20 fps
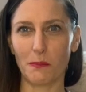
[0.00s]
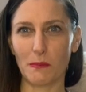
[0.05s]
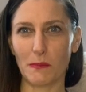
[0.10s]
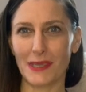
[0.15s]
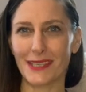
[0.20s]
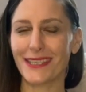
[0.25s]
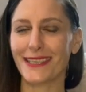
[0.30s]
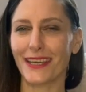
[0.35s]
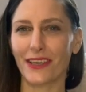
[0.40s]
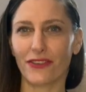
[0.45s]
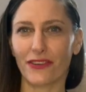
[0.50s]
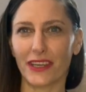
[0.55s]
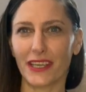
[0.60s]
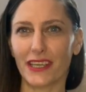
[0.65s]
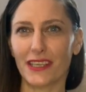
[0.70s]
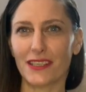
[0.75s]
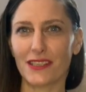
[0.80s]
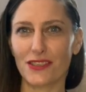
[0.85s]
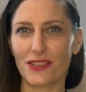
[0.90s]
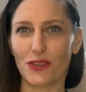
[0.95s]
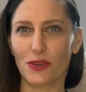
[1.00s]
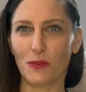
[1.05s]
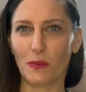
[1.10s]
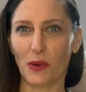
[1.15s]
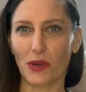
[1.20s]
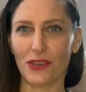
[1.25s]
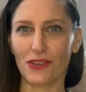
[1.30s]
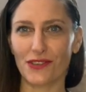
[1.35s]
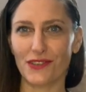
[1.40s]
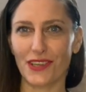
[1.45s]
mysterious to
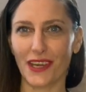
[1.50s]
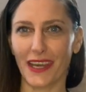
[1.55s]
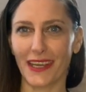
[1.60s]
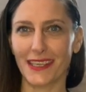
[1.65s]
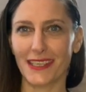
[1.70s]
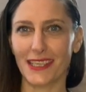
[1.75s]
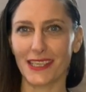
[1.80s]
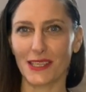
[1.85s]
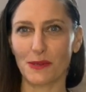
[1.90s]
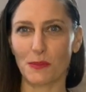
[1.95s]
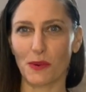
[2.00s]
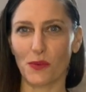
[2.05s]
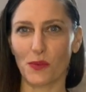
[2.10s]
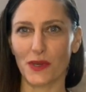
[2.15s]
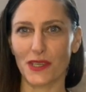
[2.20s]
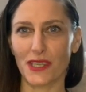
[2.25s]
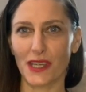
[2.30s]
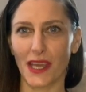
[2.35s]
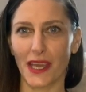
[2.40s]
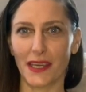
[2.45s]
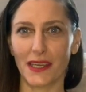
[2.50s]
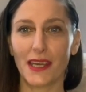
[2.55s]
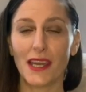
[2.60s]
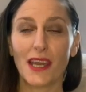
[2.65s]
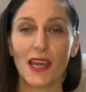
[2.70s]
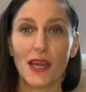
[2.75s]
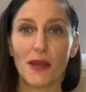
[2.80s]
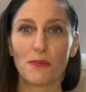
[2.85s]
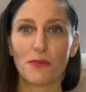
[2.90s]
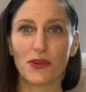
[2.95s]
modern scientists, but which can
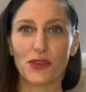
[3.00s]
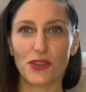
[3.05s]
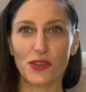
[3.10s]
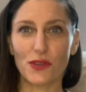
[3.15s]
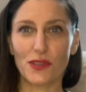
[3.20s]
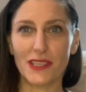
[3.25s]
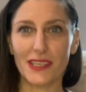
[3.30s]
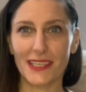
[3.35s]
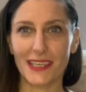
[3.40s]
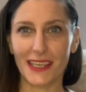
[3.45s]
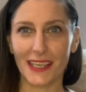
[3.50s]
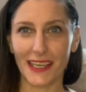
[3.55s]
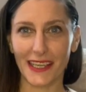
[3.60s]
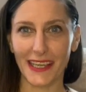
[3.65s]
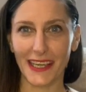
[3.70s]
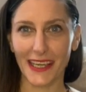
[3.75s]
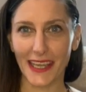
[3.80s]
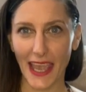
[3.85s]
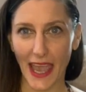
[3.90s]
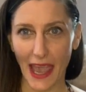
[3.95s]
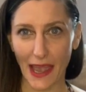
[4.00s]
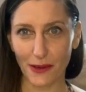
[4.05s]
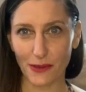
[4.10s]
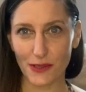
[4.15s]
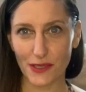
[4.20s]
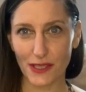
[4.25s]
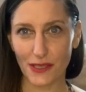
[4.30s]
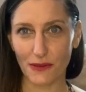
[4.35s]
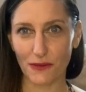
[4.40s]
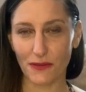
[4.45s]
produce these little
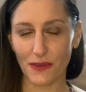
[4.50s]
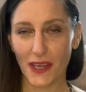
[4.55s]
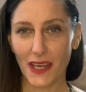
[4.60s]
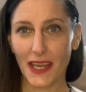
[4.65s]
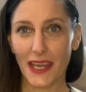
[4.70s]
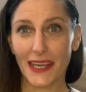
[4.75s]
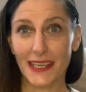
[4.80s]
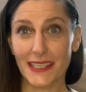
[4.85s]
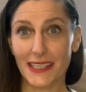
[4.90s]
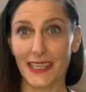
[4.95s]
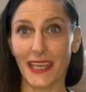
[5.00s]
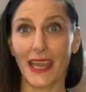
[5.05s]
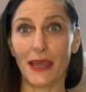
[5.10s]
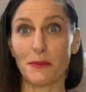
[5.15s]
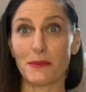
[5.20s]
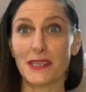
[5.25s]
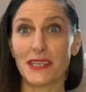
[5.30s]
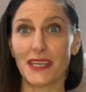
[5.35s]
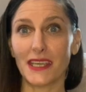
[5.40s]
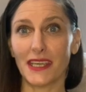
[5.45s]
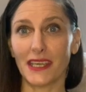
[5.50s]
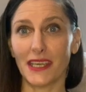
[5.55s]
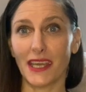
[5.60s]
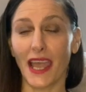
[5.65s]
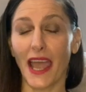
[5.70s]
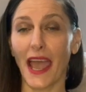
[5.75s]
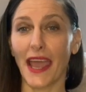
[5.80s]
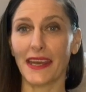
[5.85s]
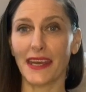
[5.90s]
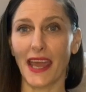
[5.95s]
kickouts of D M
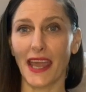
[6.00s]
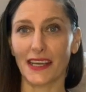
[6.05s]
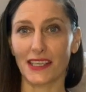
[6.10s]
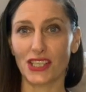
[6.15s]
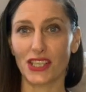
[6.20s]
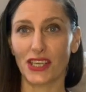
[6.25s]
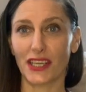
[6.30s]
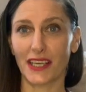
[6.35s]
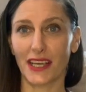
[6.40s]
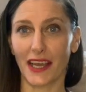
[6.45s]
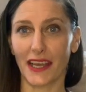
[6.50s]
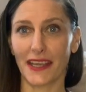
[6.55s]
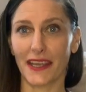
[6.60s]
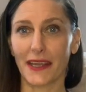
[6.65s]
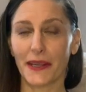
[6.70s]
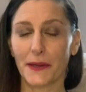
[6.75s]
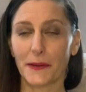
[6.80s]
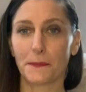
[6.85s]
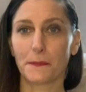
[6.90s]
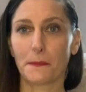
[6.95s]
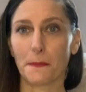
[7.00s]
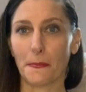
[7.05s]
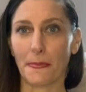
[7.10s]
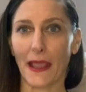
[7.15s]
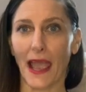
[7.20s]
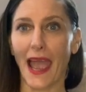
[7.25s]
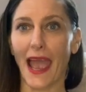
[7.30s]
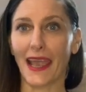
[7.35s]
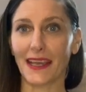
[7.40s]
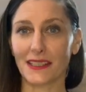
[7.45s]
T and actually like
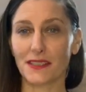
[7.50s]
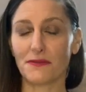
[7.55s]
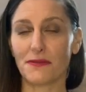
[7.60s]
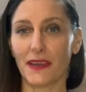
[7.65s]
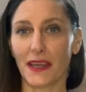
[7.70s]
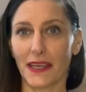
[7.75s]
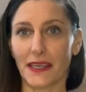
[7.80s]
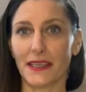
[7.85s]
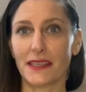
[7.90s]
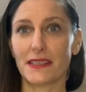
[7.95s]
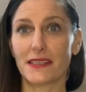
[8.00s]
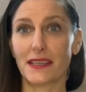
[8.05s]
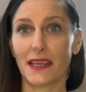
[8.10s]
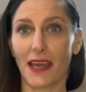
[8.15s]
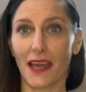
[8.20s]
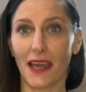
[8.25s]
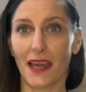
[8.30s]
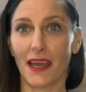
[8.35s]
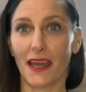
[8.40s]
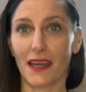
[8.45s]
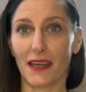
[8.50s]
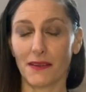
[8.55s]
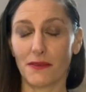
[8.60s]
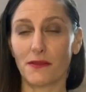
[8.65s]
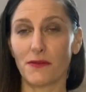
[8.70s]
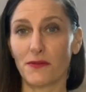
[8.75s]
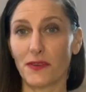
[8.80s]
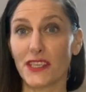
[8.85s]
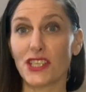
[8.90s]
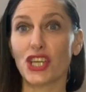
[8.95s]
activate uh,
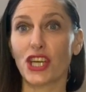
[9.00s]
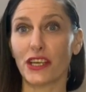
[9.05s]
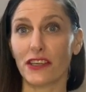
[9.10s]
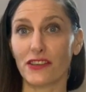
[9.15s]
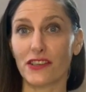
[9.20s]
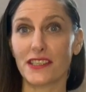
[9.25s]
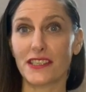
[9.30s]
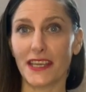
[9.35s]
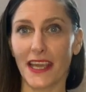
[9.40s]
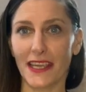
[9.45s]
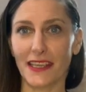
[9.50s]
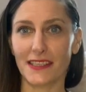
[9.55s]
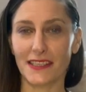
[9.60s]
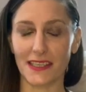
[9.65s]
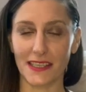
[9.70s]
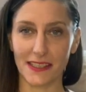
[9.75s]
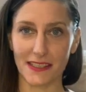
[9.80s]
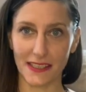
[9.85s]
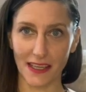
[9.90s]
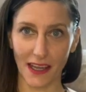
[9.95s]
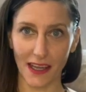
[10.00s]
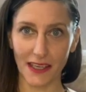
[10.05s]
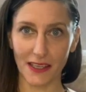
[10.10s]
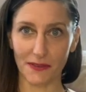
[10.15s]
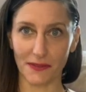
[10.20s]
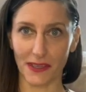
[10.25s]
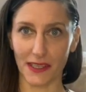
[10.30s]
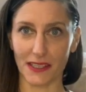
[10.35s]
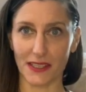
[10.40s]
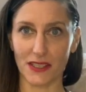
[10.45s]
visionary states inside
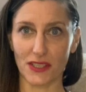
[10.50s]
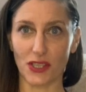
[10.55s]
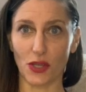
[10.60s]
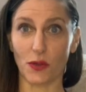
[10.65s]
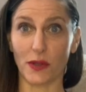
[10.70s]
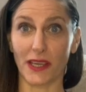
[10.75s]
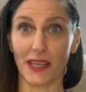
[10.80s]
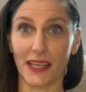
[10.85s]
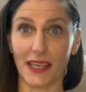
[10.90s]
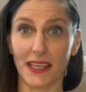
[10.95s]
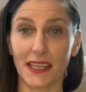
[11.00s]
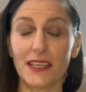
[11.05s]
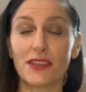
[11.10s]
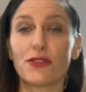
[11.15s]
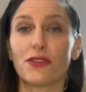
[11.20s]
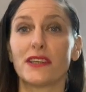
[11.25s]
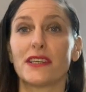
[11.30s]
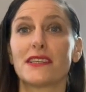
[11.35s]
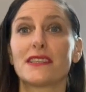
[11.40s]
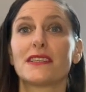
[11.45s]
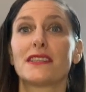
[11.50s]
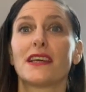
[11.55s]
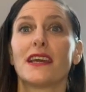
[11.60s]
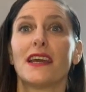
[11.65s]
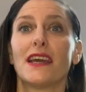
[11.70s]
of us. So the clitoris